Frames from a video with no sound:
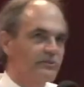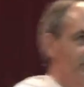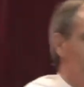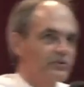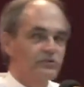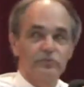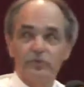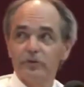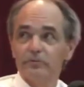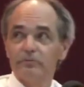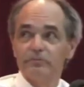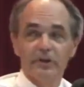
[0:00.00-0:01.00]
of which
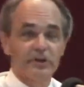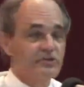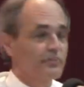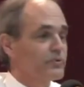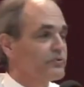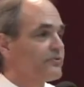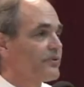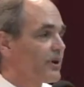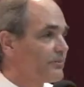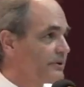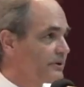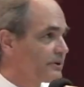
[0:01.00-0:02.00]
were municipal
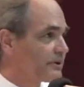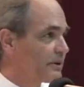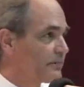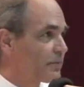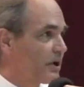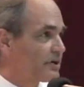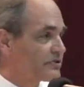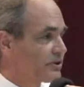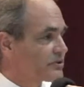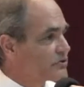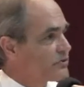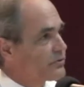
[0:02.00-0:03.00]
development uh, projects.